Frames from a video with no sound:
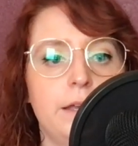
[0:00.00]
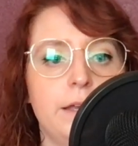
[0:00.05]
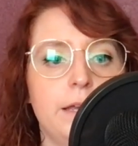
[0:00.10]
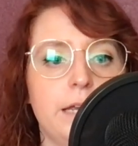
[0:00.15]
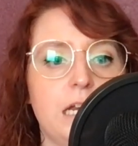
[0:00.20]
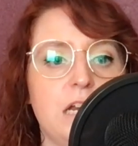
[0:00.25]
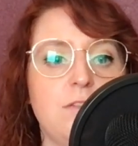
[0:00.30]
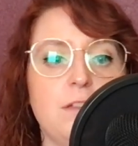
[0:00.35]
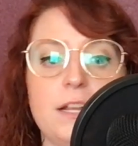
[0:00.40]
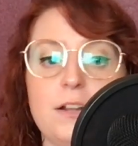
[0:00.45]

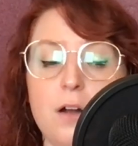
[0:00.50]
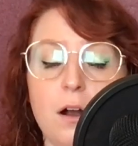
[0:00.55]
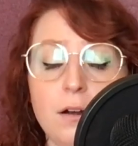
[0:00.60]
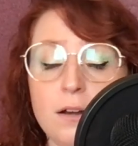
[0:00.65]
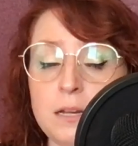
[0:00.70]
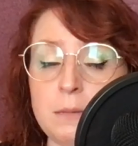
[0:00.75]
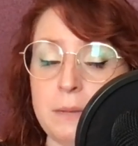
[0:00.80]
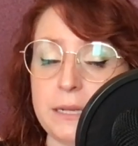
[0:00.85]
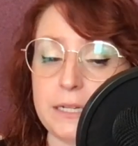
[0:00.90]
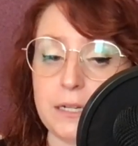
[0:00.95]
If they'd
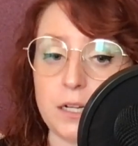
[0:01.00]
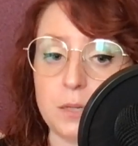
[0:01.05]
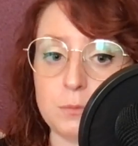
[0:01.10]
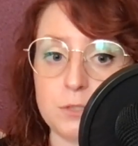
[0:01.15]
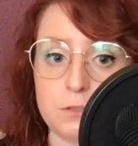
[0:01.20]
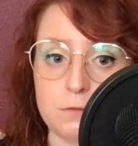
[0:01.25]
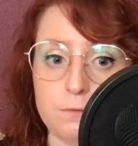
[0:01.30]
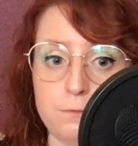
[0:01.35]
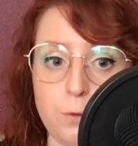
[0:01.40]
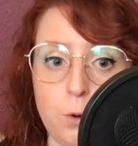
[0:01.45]
already made it up to
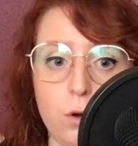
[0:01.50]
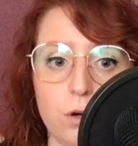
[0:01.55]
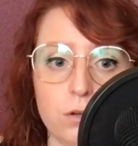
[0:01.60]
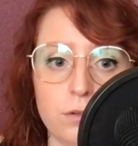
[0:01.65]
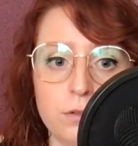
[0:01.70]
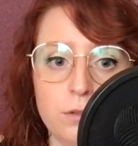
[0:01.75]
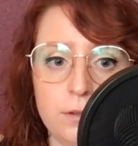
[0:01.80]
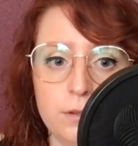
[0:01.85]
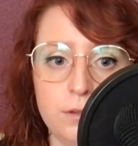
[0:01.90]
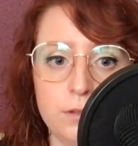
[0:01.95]

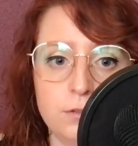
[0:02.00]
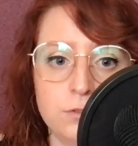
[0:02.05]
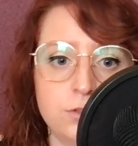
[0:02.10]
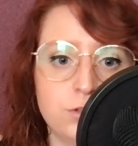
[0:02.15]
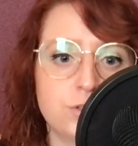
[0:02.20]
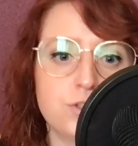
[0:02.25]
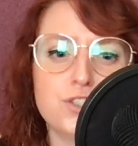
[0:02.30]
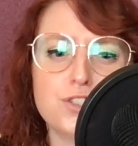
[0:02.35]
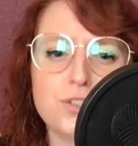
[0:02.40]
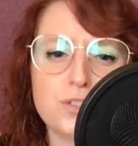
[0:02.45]
4th,
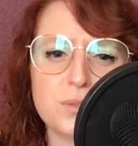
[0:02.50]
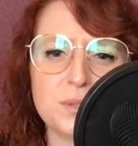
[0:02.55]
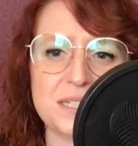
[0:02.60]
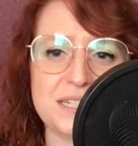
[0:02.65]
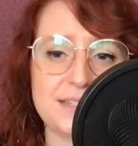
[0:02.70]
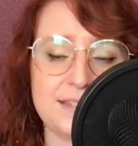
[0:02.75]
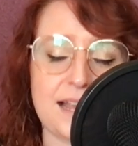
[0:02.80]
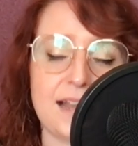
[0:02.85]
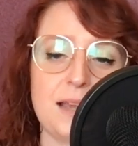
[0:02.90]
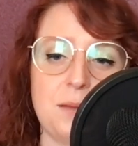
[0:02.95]
surely
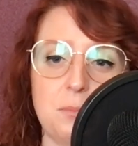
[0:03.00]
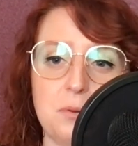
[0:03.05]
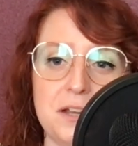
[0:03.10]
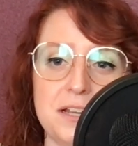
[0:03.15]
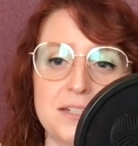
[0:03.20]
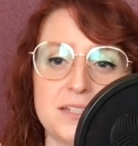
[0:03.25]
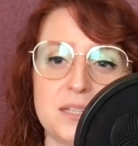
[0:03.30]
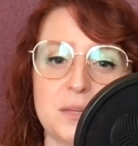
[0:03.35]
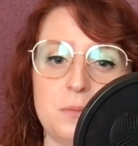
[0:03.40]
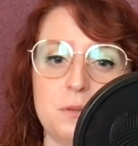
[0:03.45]
second
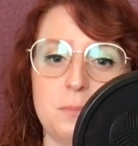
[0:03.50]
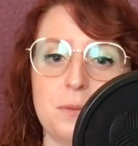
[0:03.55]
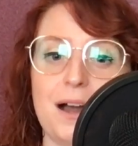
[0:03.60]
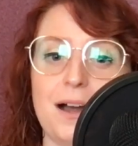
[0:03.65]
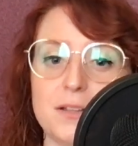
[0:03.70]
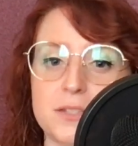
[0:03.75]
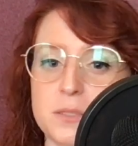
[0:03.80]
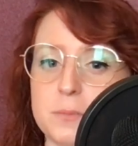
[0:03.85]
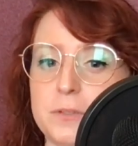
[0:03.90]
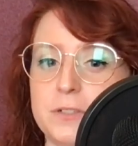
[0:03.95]
place could be
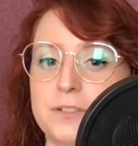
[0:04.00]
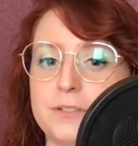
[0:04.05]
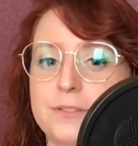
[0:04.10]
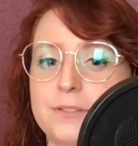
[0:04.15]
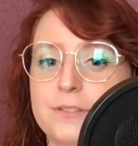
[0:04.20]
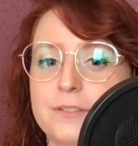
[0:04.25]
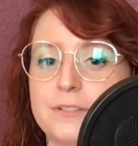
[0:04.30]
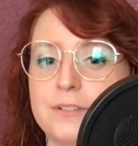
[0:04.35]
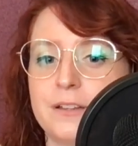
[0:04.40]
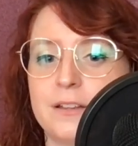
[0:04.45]
possible.
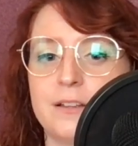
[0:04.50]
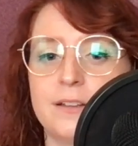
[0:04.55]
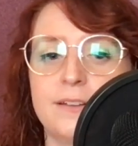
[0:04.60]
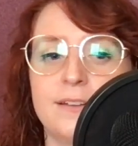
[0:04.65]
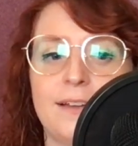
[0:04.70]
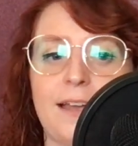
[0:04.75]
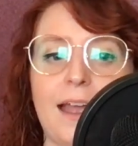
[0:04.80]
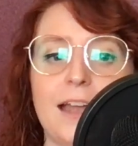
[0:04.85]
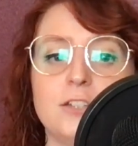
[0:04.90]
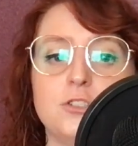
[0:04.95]

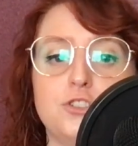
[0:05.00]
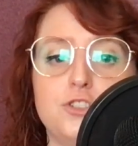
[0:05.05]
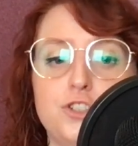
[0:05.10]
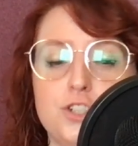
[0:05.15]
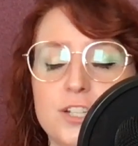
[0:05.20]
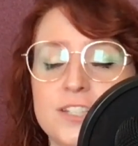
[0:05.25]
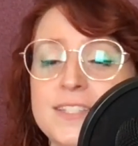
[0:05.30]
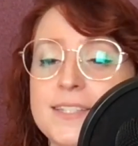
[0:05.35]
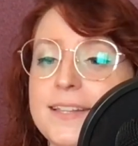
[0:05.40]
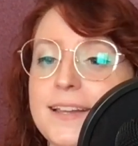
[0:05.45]
And
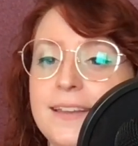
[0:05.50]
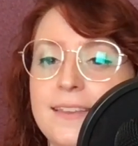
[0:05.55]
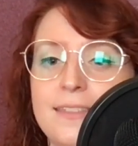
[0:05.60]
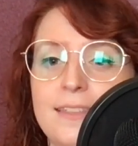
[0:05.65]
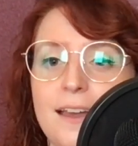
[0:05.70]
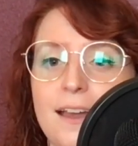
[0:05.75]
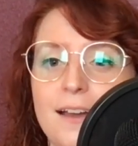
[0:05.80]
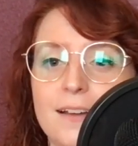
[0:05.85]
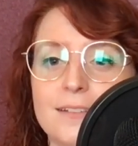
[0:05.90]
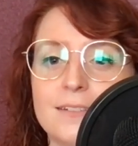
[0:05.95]
just like
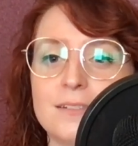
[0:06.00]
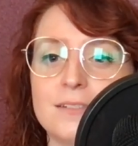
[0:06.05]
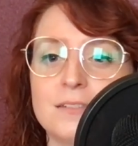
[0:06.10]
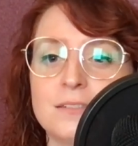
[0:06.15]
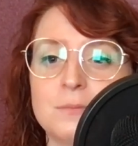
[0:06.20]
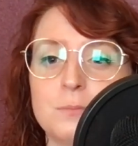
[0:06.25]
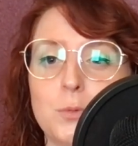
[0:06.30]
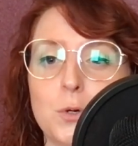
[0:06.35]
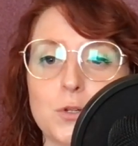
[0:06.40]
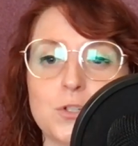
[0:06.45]
that,
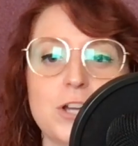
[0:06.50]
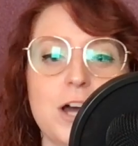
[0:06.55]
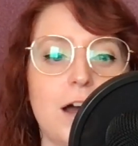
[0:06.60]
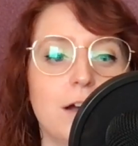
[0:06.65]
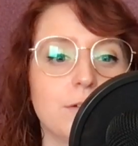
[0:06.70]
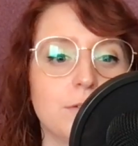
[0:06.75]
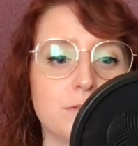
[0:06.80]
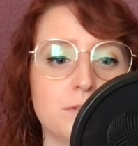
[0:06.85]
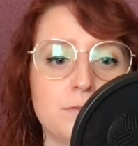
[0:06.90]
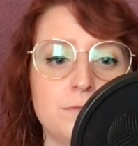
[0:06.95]

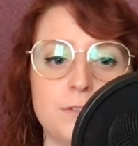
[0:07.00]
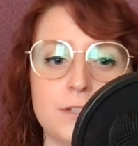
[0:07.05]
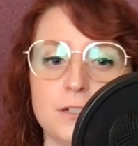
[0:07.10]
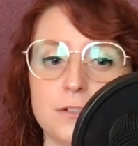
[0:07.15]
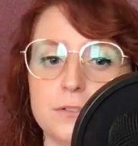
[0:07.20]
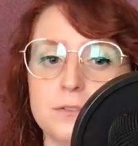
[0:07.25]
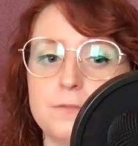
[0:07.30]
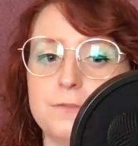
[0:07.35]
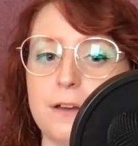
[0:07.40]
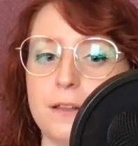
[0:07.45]
Portago's
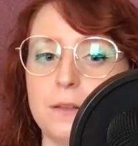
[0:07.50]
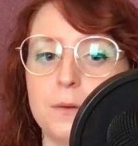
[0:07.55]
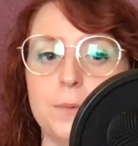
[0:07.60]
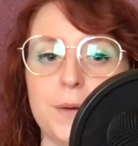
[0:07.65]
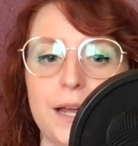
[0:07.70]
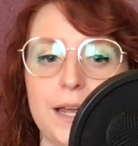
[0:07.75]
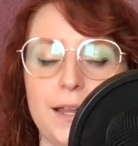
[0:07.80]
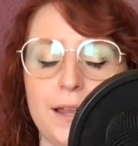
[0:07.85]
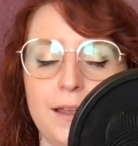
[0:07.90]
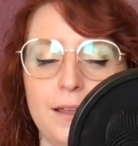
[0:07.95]
fears fell
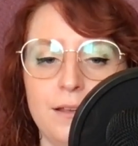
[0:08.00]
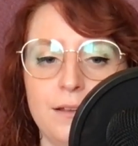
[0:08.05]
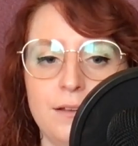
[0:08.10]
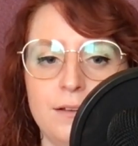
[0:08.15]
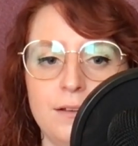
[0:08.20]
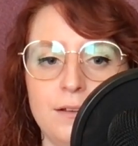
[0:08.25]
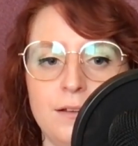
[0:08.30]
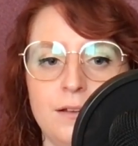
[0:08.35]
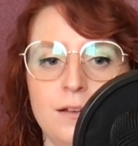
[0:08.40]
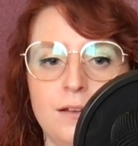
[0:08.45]
away.
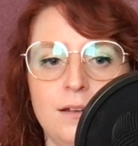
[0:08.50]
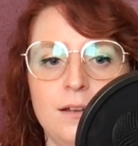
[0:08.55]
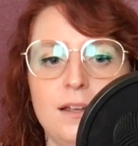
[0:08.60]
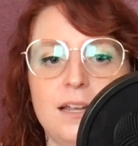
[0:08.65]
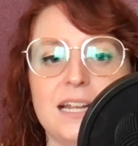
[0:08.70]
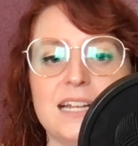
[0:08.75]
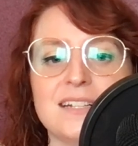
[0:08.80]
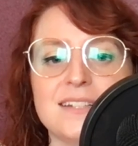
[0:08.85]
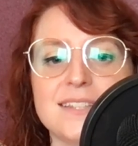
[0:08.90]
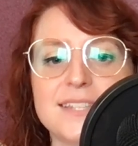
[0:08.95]

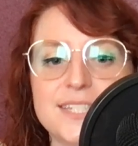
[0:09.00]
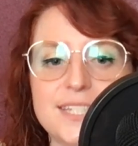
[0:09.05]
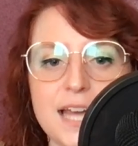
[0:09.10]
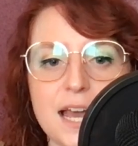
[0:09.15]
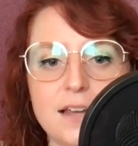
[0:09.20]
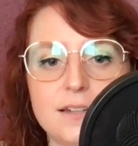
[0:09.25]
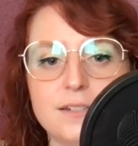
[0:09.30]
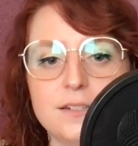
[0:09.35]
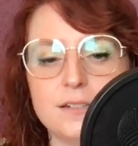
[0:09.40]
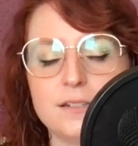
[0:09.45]

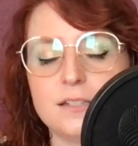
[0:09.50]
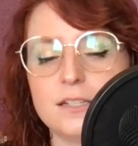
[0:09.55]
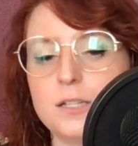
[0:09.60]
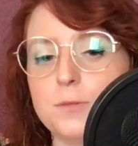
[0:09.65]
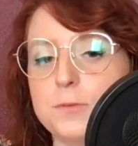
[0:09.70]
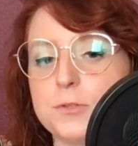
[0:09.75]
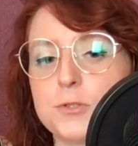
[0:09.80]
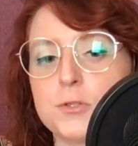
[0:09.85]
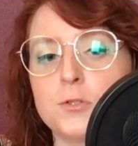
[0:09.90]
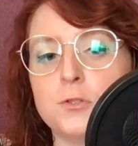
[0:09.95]
Instead, he
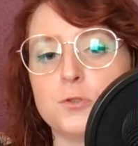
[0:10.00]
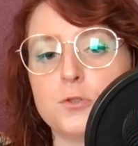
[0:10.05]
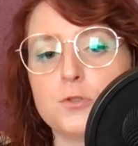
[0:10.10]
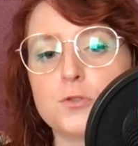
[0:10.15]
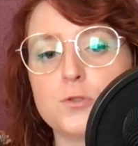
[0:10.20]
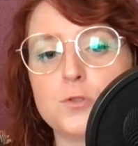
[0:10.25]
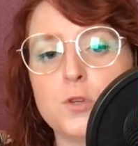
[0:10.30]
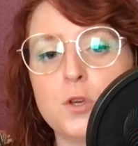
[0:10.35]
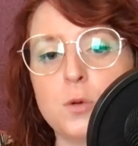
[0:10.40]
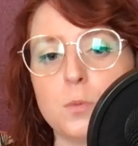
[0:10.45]
was
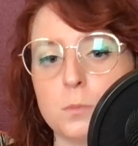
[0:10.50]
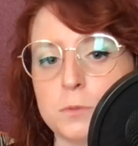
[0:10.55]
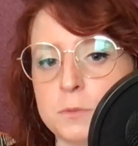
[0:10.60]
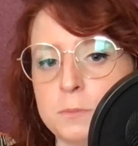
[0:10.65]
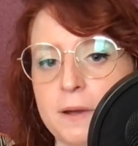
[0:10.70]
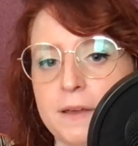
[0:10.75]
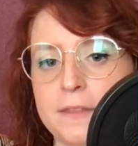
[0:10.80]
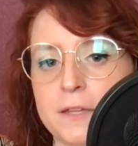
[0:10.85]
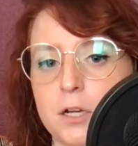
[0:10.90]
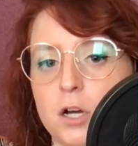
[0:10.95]
consumed
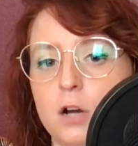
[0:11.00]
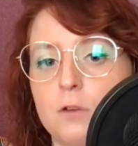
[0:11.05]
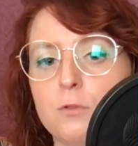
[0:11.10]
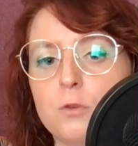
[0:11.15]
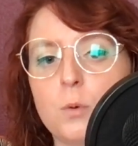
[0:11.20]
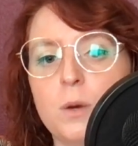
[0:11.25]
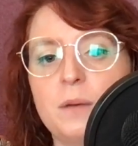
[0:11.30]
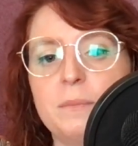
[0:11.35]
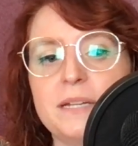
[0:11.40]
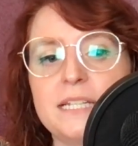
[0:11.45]
by the
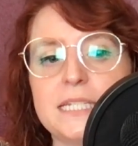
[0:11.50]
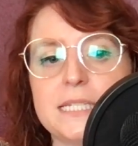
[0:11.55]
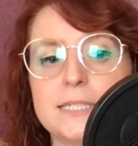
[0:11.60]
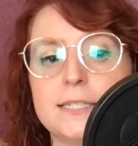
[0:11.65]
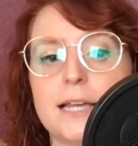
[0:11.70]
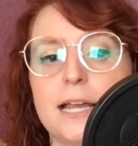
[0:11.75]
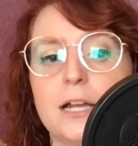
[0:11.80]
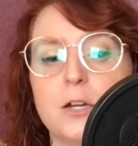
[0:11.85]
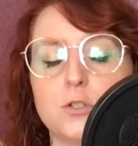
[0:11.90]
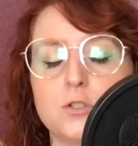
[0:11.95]
overwhelming
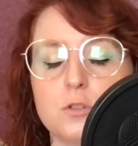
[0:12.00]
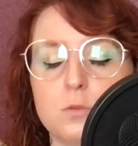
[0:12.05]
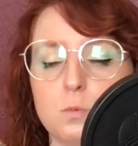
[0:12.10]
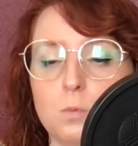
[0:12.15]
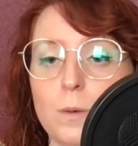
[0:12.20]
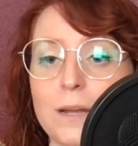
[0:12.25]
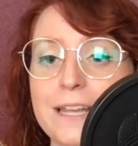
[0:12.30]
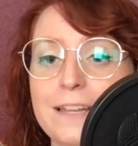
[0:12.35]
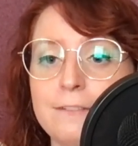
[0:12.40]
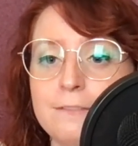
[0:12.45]
desire to
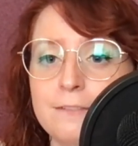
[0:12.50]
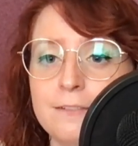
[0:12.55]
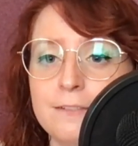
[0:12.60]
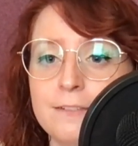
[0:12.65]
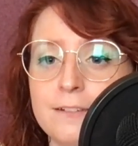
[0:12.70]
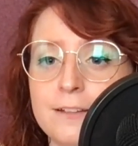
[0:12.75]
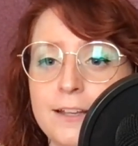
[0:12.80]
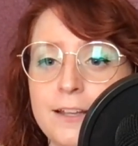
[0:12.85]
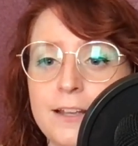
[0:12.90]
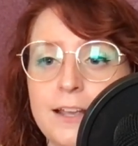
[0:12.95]
win,
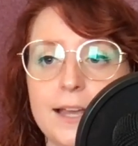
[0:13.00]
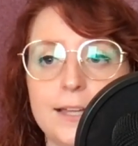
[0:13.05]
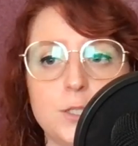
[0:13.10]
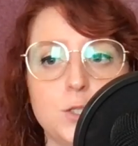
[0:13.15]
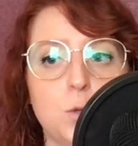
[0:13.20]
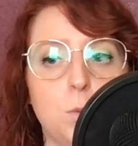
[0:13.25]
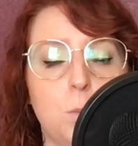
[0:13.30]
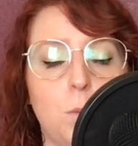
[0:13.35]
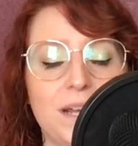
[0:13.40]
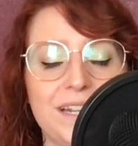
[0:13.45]
and to
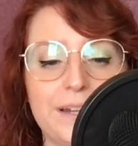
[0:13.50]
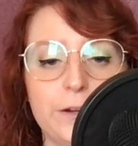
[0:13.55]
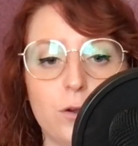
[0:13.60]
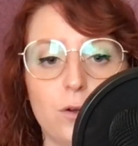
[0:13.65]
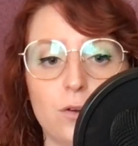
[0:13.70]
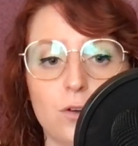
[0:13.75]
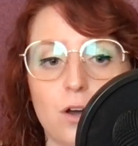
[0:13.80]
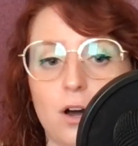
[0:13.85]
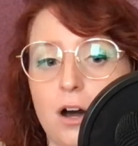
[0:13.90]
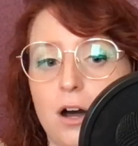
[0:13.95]
win at all
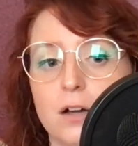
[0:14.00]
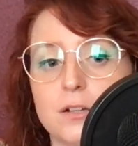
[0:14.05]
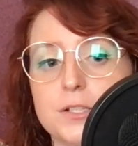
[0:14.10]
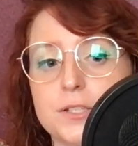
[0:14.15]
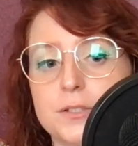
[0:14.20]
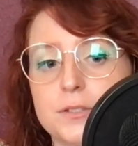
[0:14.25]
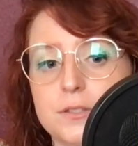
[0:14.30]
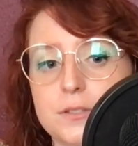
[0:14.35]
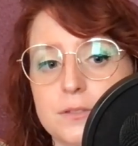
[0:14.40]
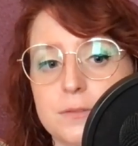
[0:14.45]

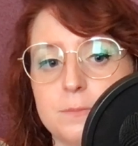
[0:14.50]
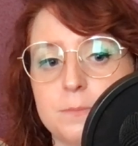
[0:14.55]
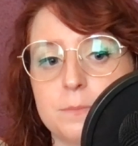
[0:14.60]
costs.